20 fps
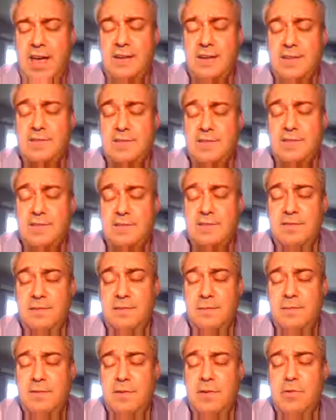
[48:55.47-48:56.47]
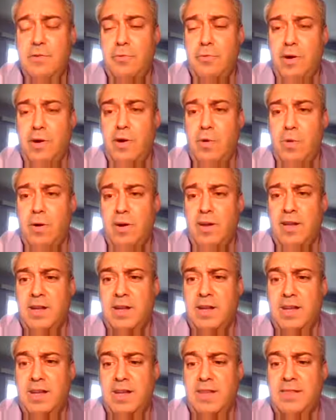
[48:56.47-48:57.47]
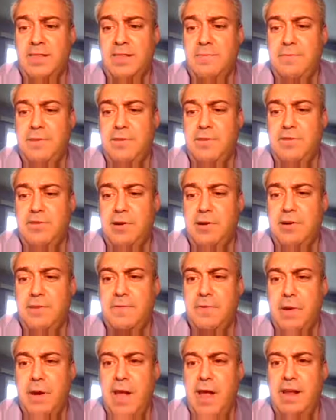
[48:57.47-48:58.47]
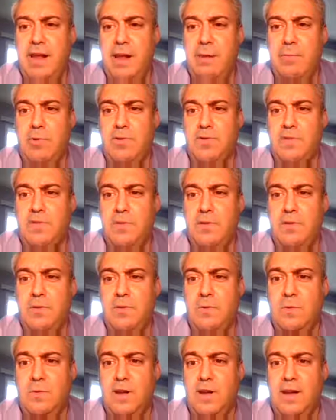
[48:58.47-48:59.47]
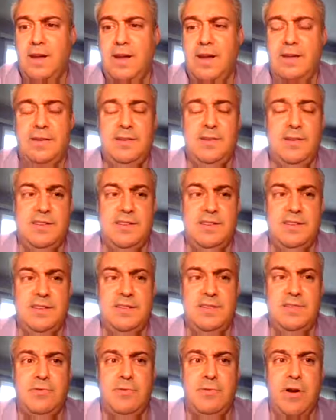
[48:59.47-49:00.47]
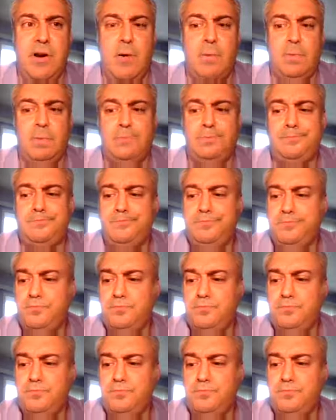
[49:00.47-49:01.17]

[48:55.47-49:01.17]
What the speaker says: and view the recording in the future if you're not able to listen to it all.